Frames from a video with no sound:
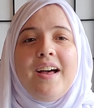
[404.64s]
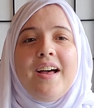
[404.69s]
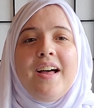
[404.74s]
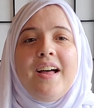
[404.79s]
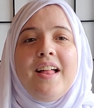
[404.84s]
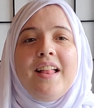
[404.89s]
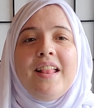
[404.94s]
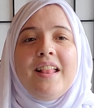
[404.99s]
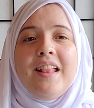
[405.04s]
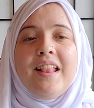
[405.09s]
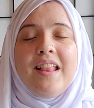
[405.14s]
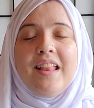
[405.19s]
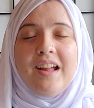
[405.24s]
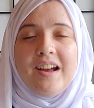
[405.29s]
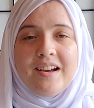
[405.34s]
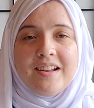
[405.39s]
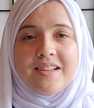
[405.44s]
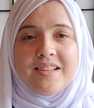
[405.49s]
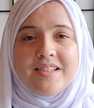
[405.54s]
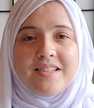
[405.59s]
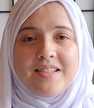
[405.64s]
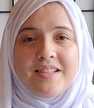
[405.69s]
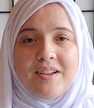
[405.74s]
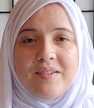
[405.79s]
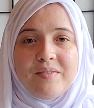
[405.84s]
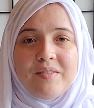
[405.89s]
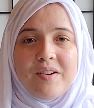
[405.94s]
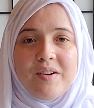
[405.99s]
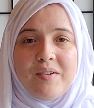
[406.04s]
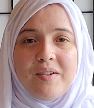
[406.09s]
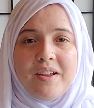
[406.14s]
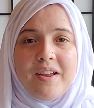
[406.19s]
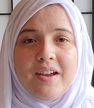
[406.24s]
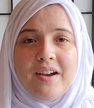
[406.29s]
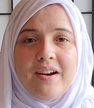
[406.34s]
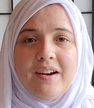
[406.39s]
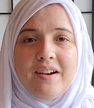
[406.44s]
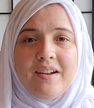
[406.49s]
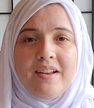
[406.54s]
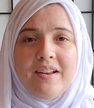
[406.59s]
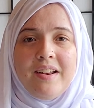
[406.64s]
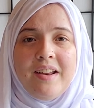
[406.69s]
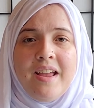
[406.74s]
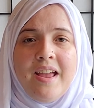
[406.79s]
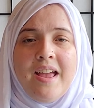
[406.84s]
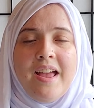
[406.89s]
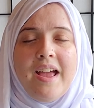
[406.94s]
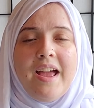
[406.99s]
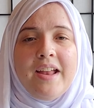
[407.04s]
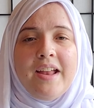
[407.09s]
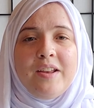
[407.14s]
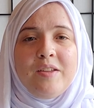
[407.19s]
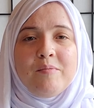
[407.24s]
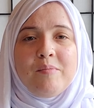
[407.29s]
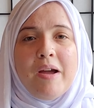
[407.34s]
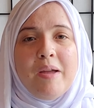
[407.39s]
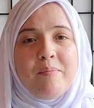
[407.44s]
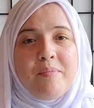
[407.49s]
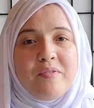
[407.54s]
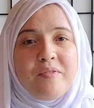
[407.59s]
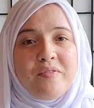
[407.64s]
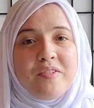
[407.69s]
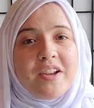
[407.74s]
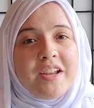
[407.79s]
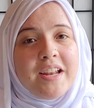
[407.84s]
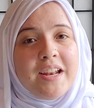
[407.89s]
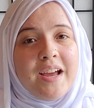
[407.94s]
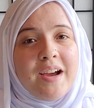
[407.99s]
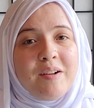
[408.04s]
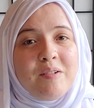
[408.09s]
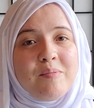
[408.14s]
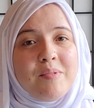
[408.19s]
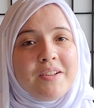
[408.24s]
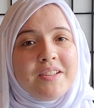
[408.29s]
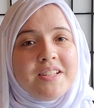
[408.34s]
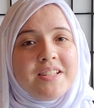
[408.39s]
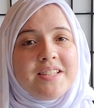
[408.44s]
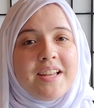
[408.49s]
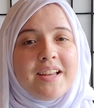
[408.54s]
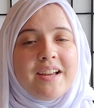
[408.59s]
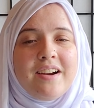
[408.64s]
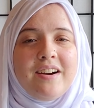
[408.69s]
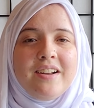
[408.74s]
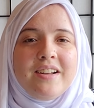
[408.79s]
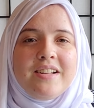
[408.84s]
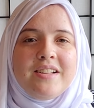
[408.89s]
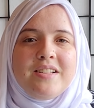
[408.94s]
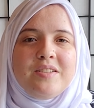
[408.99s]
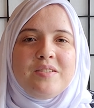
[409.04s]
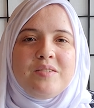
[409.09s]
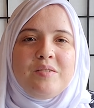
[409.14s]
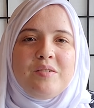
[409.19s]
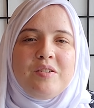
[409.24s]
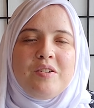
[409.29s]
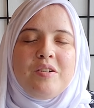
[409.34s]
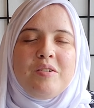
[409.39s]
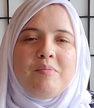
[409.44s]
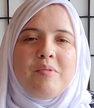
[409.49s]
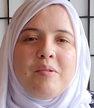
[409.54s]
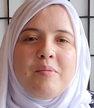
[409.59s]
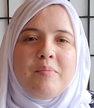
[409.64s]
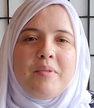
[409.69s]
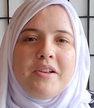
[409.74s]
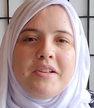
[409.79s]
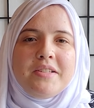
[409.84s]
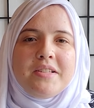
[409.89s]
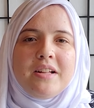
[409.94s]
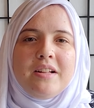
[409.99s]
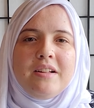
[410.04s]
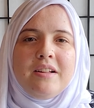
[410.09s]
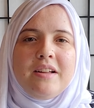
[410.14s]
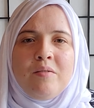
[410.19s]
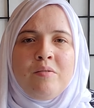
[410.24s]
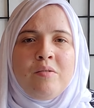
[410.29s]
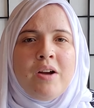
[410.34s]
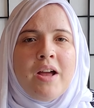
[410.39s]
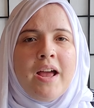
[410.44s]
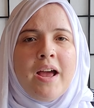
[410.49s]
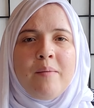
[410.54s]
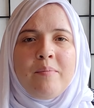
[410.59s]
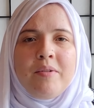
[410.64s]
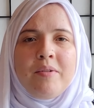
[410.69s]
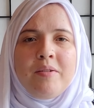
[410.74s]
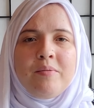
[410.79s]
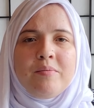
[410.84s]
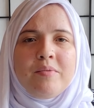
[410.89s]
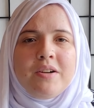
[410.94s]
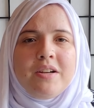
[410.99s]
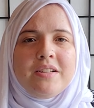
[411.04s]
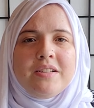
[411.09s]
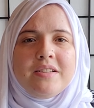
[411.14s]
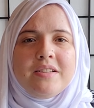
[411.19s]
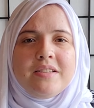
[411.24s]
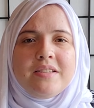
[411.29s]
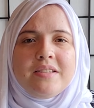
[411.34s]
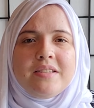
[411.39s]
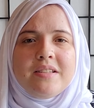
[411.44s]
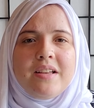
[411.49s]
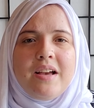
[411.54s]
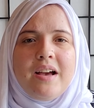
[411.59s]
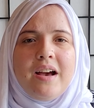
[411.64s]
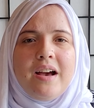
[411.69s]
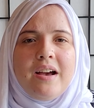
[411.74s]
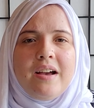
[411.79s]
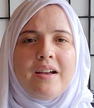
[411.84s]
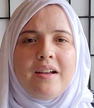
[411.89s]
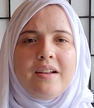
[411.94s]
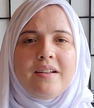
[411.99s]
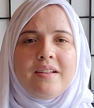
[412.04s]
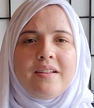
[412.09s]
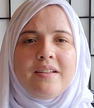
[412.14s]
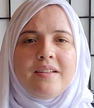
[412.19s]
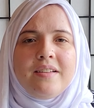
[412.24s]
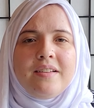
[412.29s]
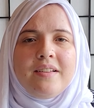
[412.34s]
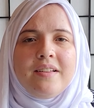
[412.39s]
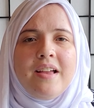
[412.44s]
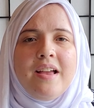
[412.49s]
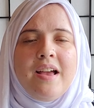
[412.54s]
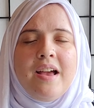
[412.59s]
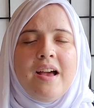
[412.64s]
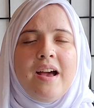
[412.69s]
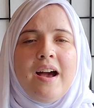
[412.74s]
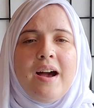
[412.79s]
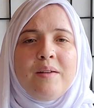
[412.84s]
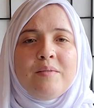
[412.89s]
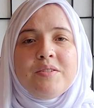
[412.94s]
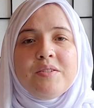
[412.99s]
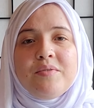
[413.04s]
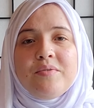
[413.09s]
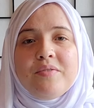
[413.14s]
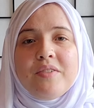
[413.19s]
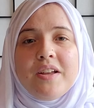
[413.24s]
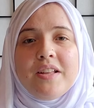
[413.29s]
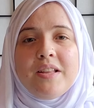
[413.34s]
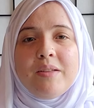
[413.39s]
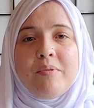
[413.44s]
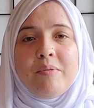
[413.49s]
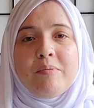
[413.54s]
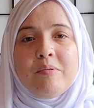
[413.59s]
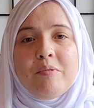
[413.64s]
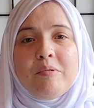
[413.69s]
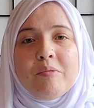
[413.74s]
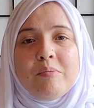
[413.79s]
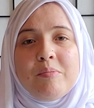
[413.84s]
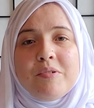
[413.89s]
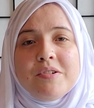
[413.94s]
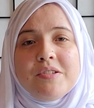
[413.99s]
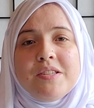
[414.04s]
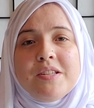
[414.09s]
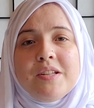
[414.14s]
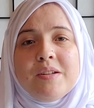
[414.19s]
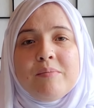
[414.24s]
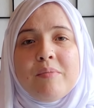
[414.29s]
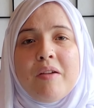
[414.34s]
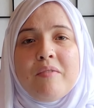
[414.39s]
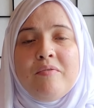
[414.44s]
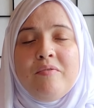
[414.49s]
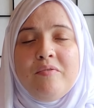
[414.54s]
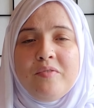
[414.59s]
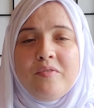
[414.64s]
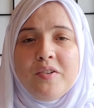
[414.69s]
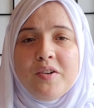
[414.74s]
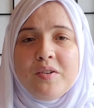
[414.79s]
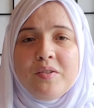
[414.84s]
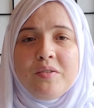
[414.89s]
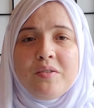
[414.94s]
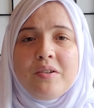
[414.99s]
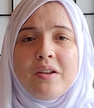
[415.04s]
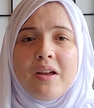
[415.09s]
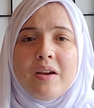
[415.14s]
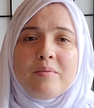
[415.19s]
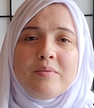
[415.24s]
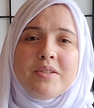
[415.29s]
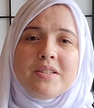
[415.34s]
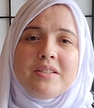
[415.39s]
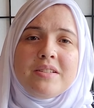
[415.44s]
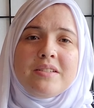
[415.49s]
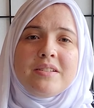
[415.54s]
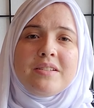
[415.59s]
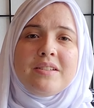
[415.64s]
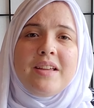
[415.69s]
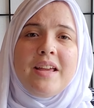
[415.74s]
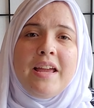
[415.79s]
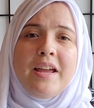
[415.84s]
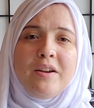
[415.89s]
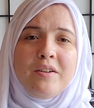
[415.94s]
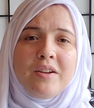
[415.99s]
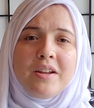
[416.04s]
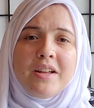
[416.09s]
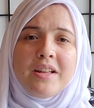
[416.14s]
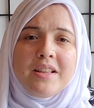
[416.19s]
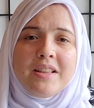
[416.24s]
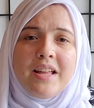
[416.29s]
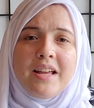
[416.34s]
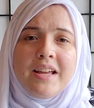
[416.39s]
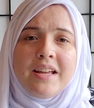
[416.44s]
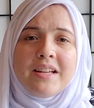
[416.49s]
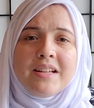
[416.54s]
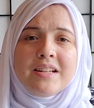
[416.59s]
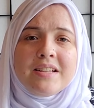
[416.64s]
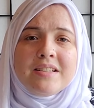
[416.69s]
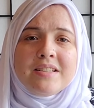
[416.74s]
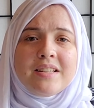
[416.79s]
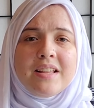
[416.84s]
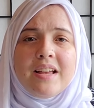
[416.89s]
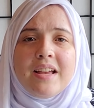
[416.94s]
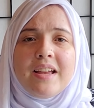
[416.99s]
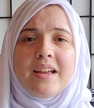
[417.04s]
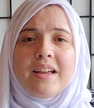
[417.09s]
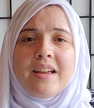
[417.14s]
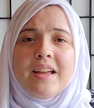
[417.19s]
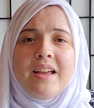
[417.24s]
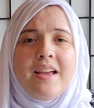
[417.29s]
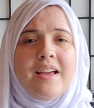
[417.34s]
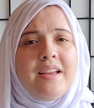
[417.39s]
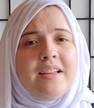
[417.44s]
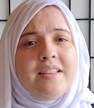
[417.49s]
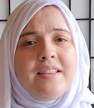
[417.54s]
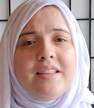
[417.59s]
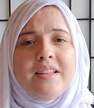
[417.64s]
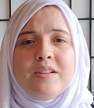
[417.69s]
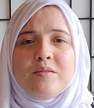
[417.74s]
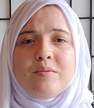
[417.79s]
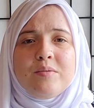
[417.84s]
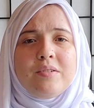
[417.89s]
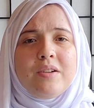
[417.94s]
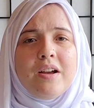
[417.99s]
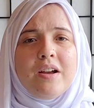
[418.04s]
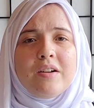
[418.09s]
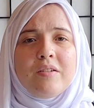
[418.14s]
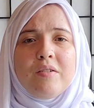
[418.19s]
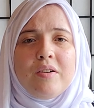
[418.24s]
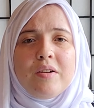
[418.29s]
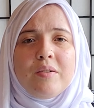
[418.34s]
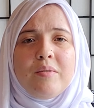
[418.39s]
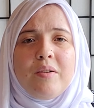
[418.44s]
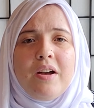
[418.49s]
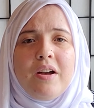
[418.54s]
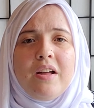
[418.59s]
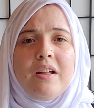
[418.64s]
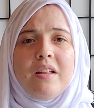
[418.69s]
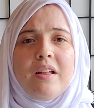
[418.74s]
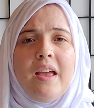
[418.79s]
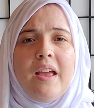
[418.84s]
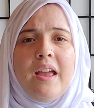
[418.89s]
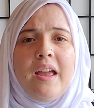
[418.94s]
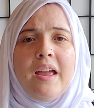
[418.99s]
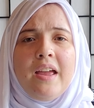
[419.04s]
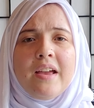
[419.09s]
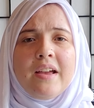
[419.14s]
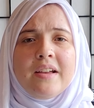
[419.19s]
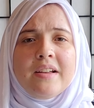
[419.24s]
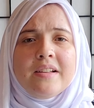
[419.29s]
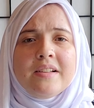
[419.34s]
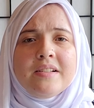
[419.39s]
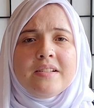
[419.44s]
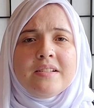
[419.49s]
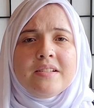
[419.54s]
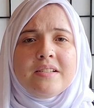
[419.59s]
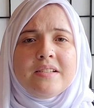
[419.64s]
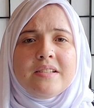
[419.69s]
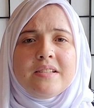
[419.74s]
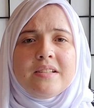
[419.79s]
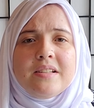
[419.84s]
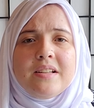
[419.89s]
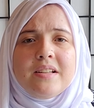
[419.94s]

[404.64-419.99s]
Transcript: a lot of stuff going on and you might be freaking out about the psychotic disorder but basically what happened was I, uh, I was afraid that people were poisoning my food. I was hearing things, like things were not going well. And